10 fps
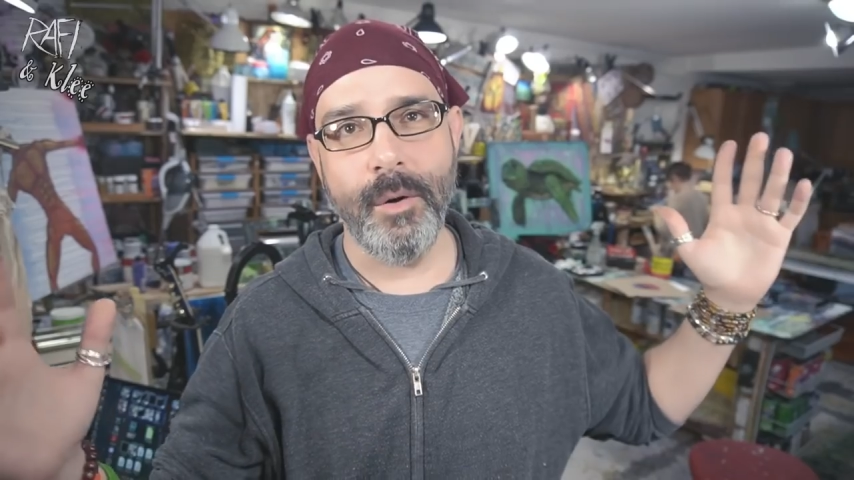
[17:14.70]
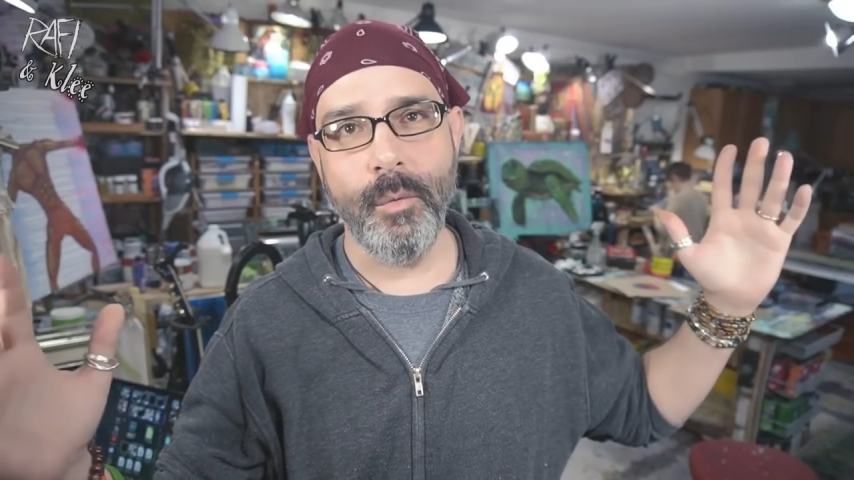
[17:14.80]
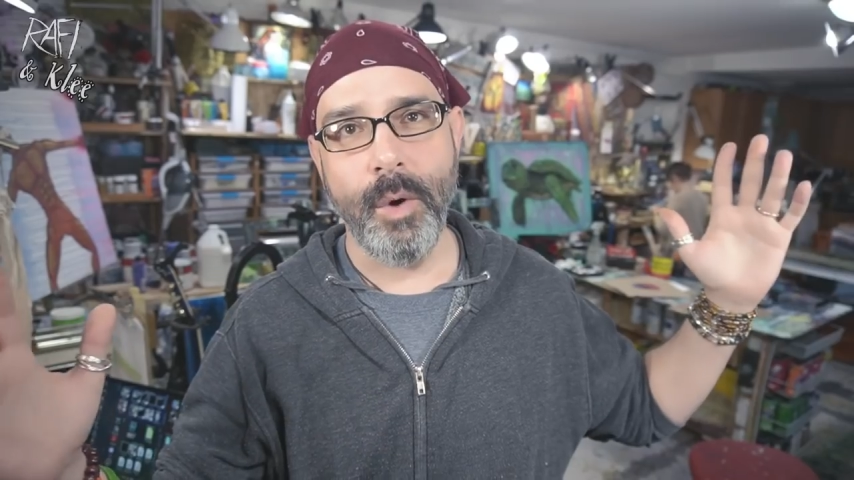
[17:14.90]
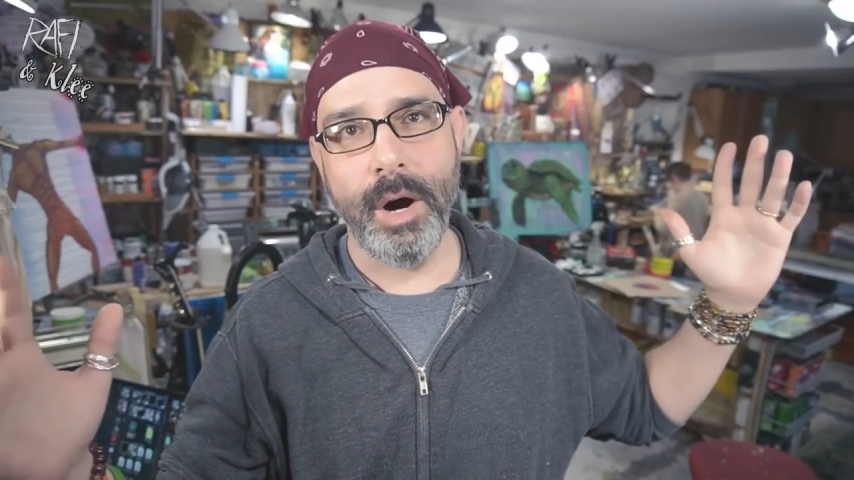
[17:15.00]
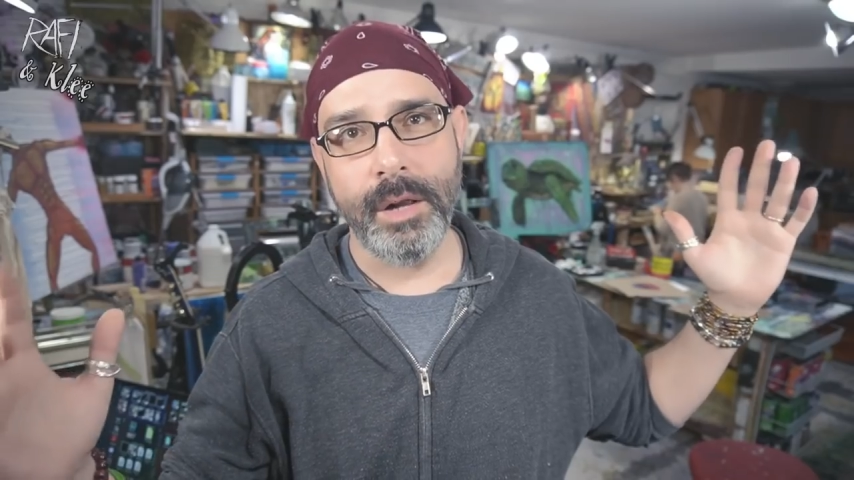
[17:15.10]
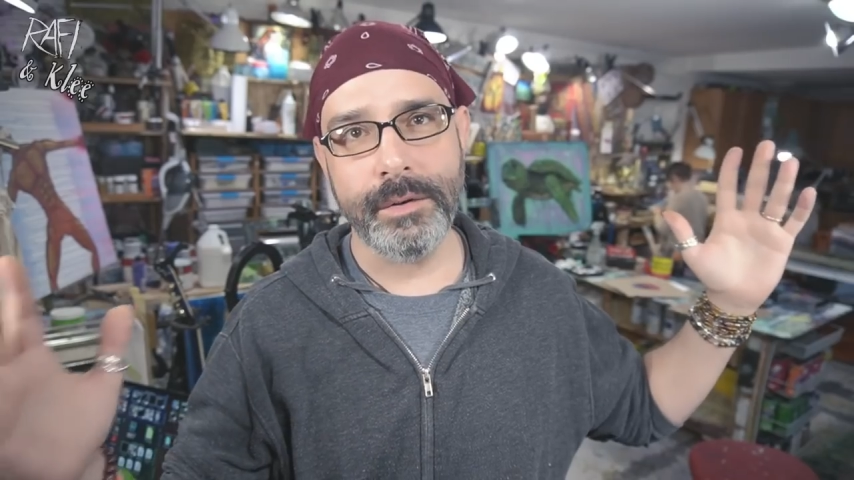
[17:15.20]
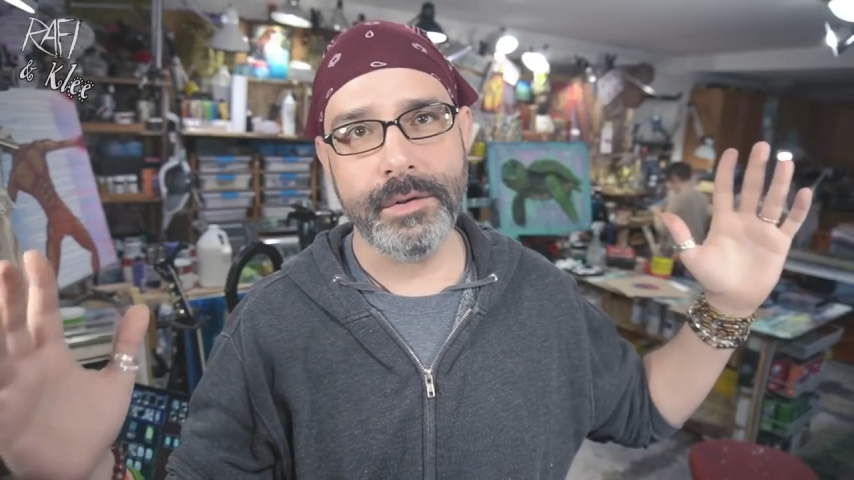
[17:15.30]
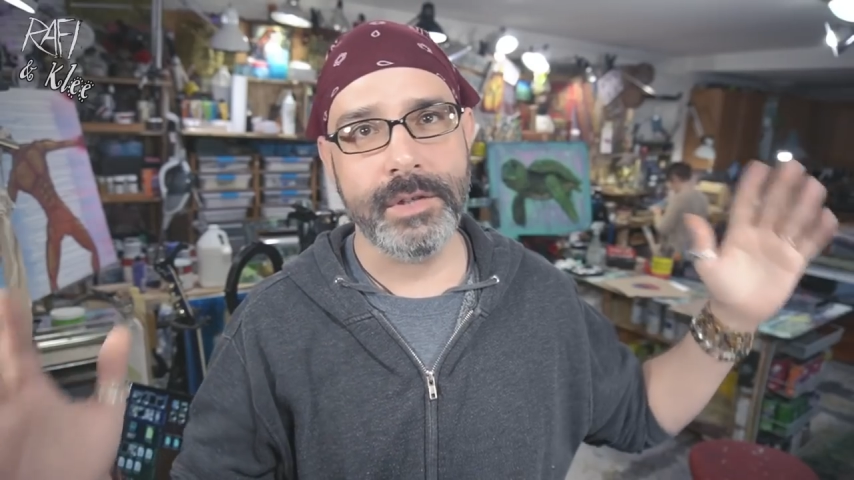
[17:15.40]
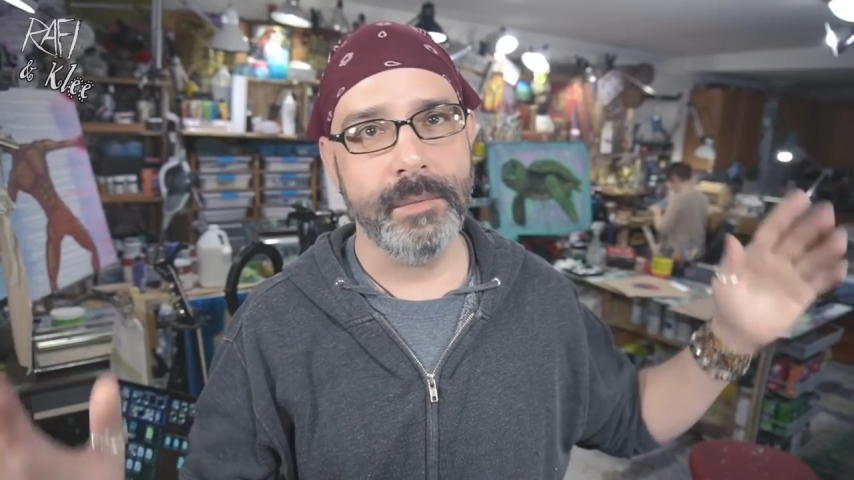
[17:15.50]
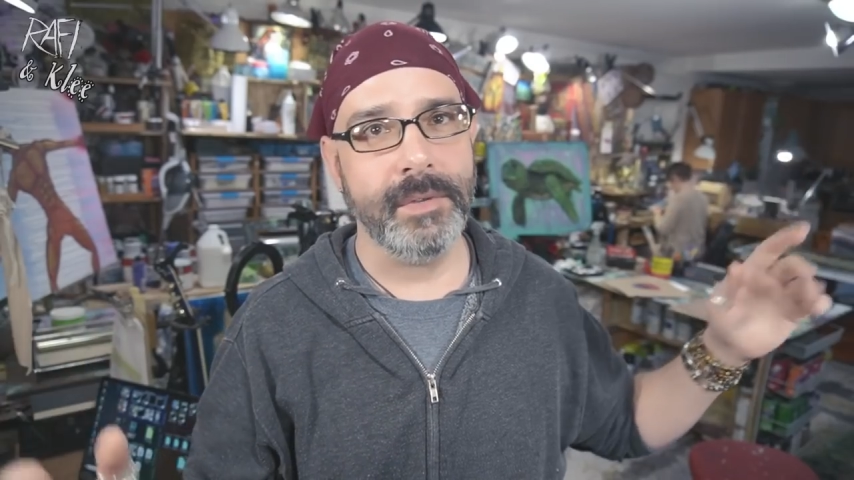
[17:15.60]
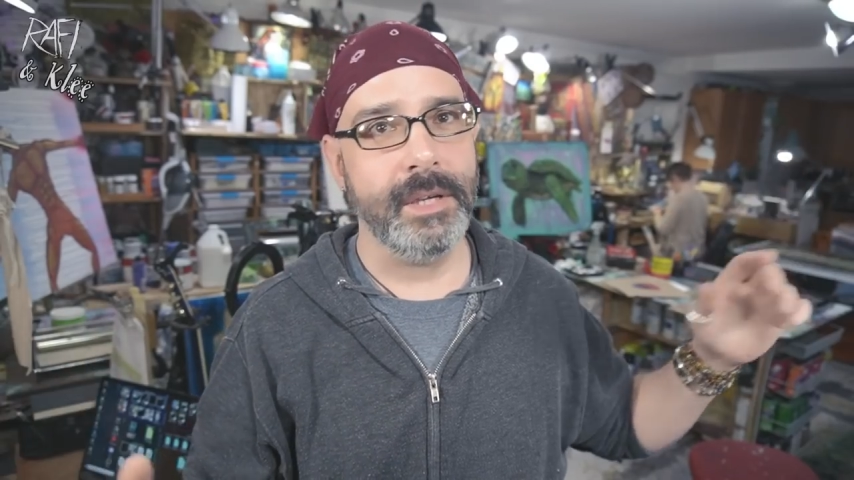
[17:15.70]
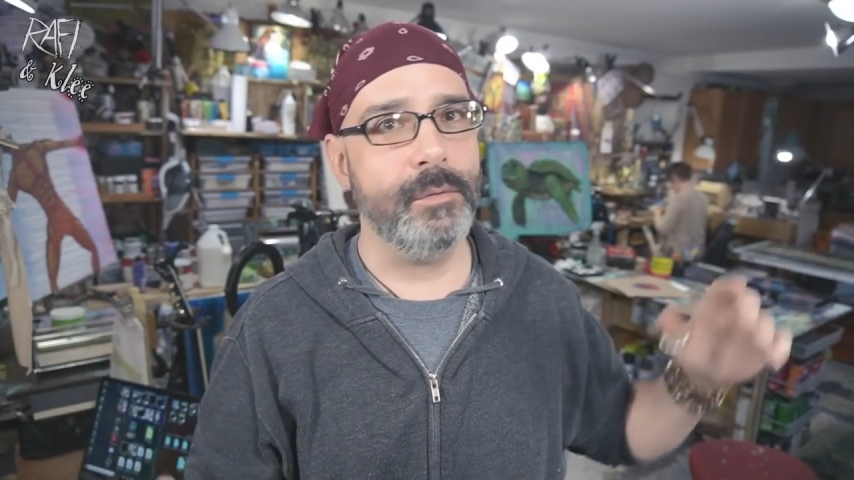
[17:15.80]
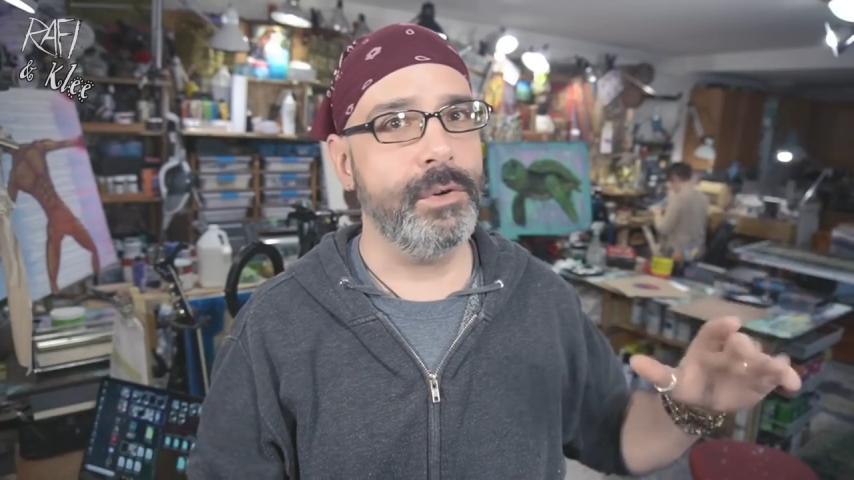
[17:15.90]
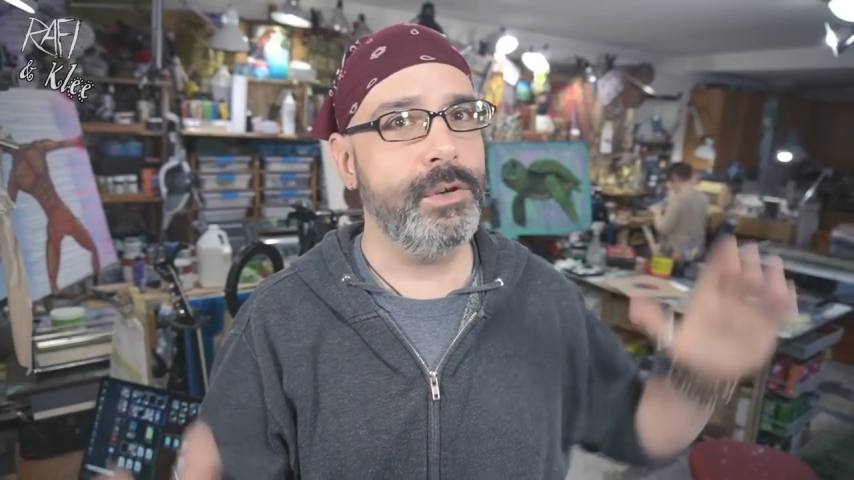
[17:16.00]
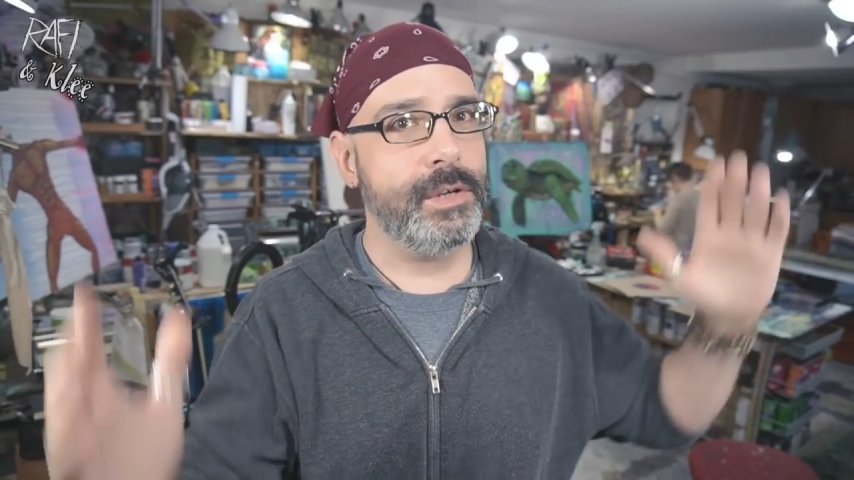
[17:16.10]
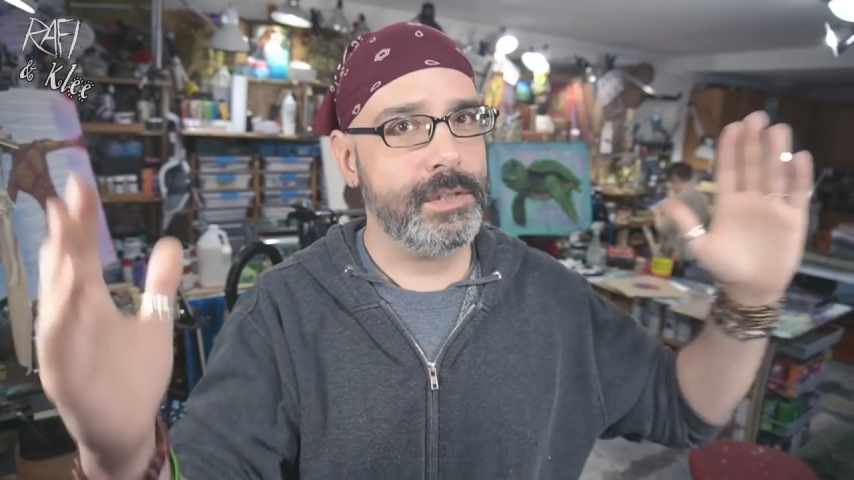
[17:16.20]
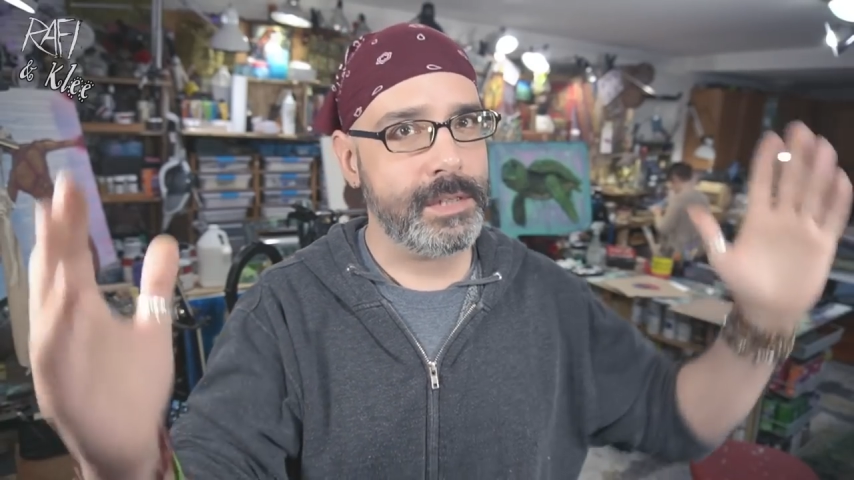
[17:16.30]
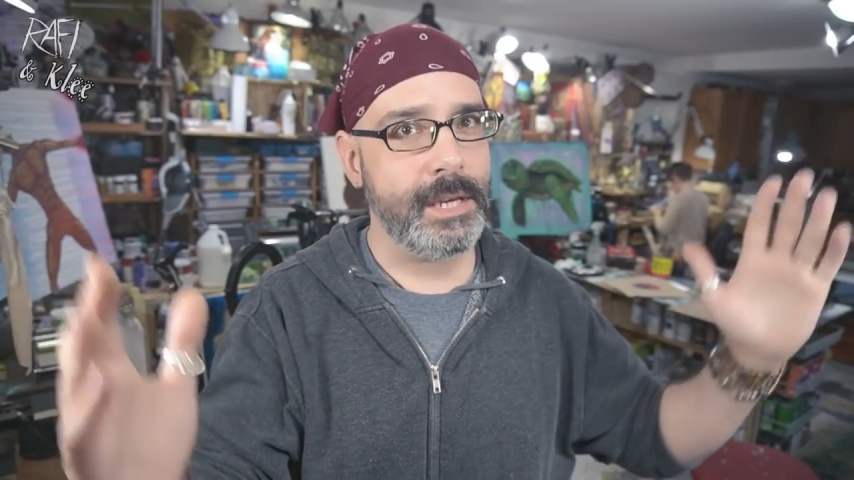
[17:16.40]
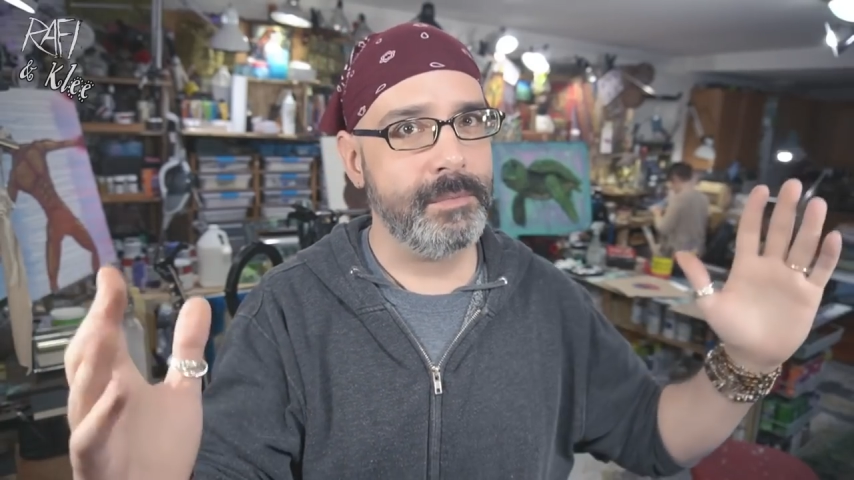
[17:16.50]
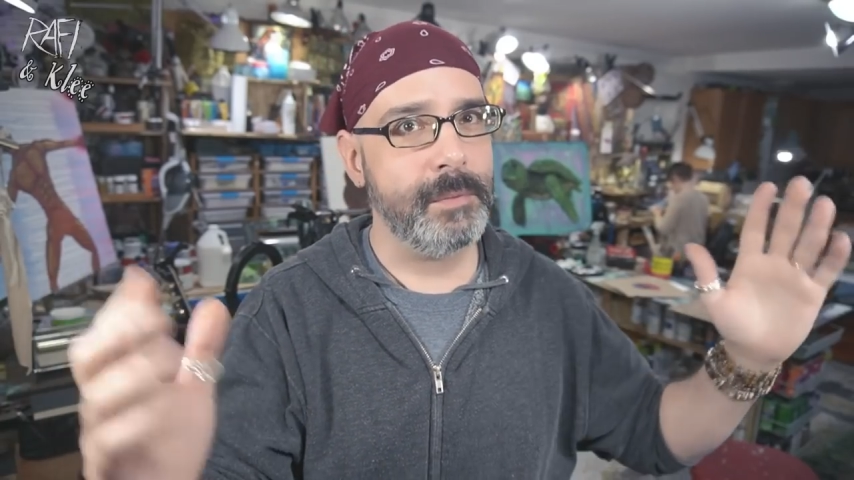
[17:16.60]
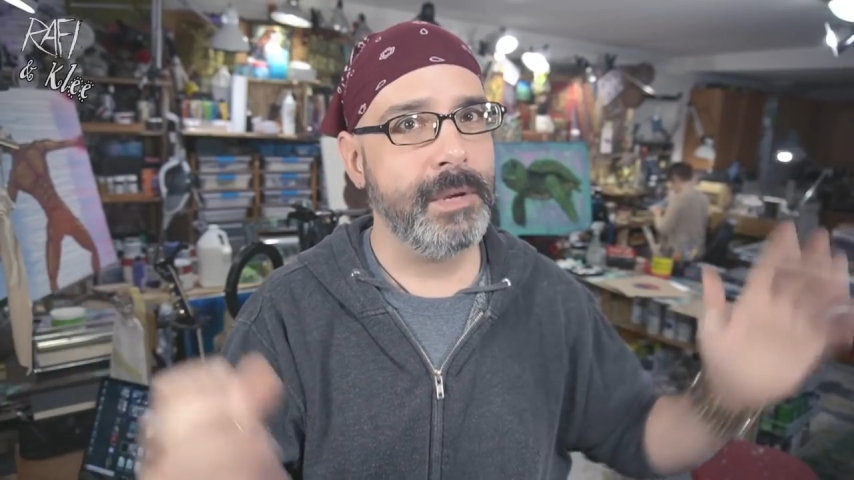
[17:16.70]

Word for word: a wall or something where you could set up the